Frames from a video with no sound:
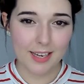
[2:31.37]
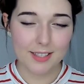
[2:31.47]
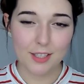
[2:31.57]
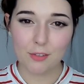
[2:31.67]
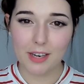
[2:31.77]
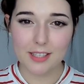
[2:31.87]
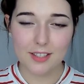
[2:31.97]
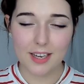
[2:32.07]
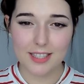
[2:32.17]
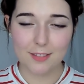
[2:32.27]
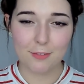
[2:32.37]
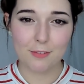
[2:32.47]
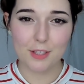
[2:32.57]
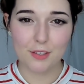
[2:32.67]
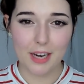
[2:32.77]
and it's a great size at
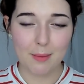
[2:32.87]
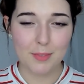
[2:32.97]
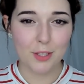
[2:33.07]
50 grams,